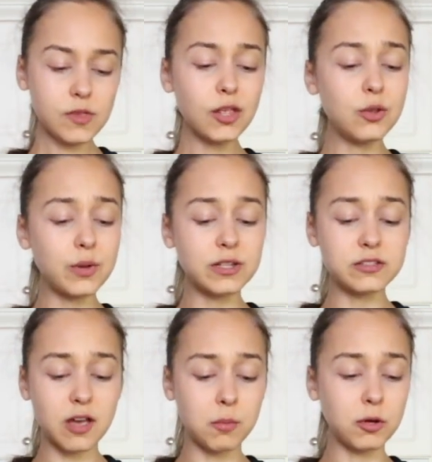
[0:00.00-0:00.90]
You can
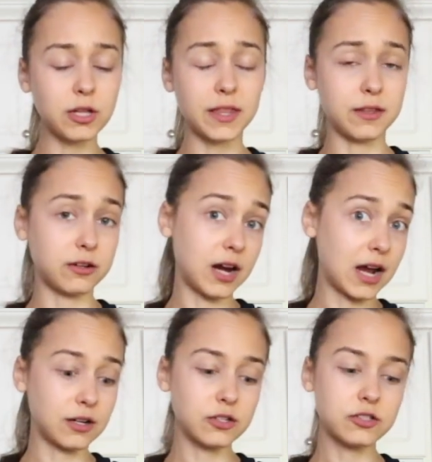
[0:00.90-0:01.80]
double like the
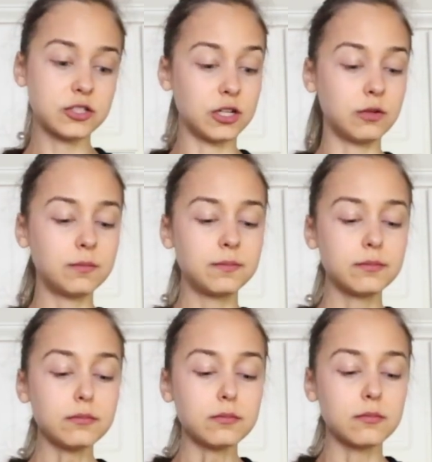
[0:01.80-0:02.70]
crackers too.
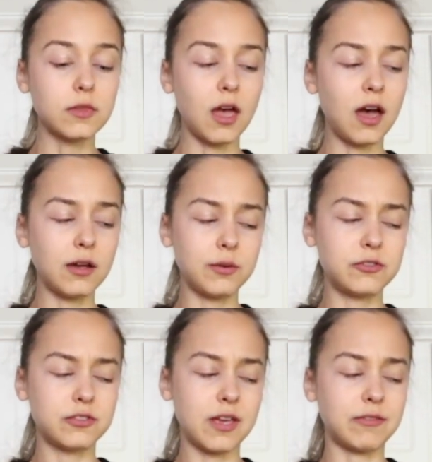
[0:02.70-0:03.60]
I always
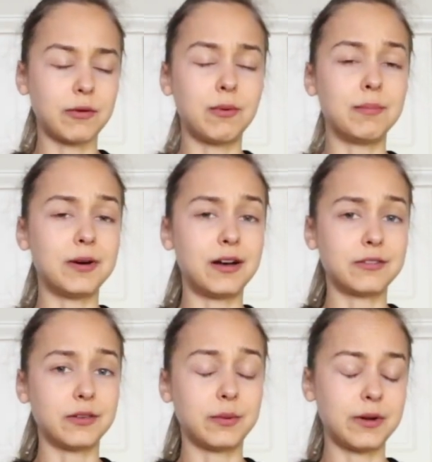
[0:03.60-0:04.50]
just have like one
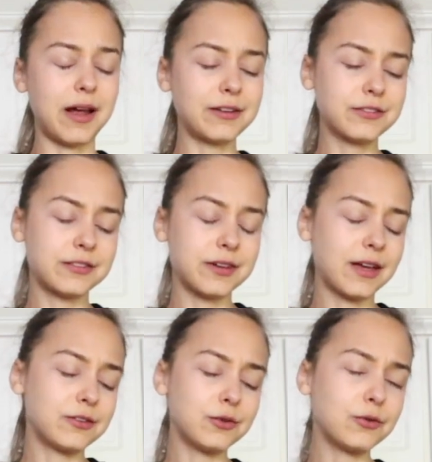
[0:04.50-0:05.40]
box, like whatever. I
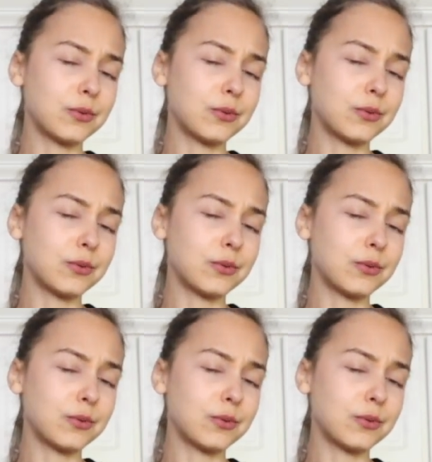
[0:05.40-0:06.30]
use whatever I can
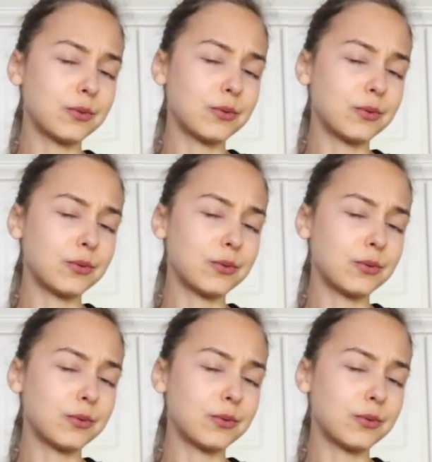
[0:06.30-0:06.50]
find.